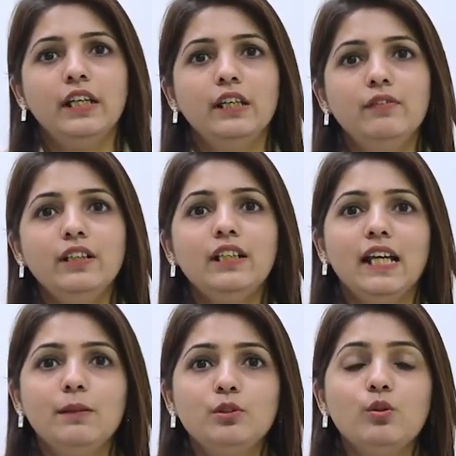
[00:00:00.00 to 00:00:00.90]
Even it
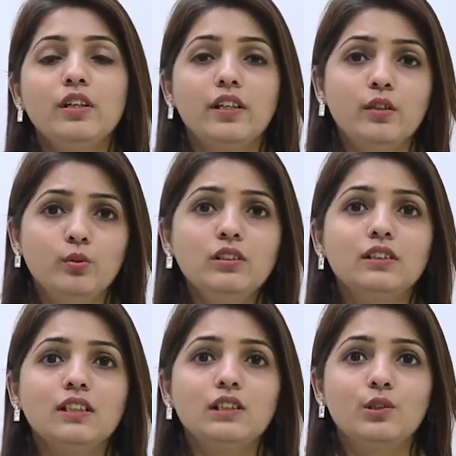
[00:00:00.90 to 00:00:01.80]
helps to reduce
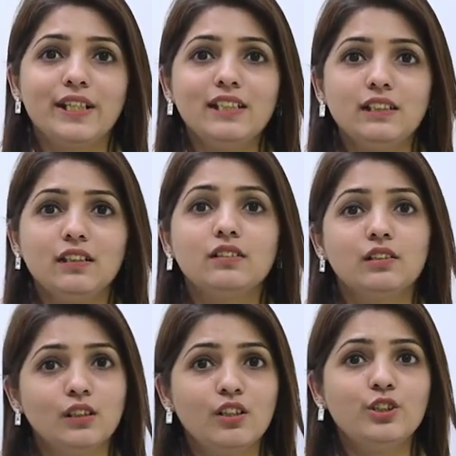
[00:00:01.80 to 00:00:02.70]
the stress,
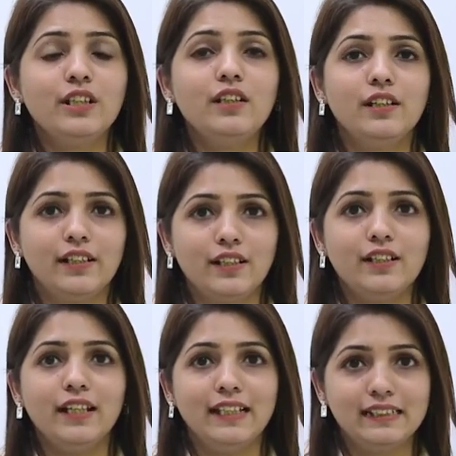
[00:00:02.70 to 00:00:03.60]
the surgery
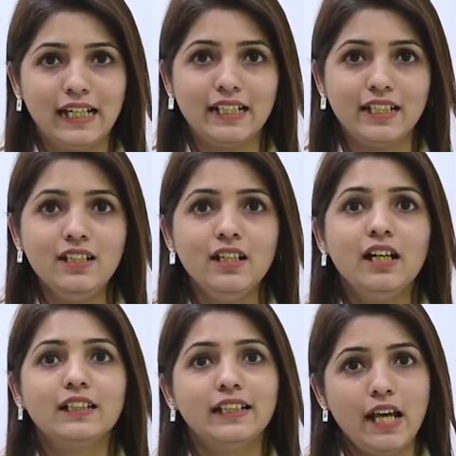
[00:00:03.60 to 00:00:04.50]
related anxiety
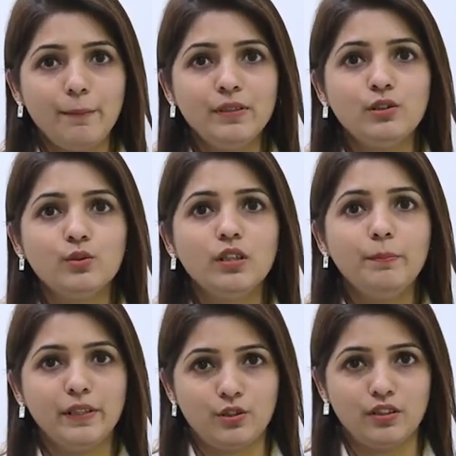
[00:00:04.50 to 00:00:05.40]
that happens to the
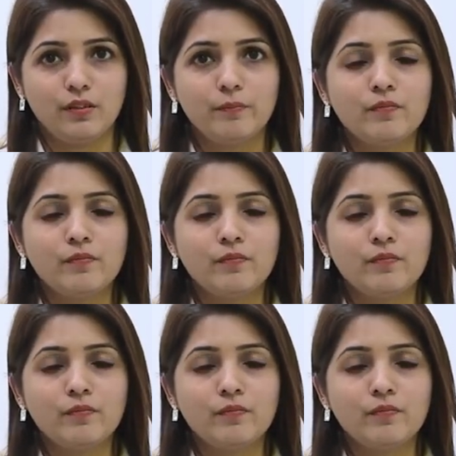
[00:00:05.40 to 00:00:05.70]
patient.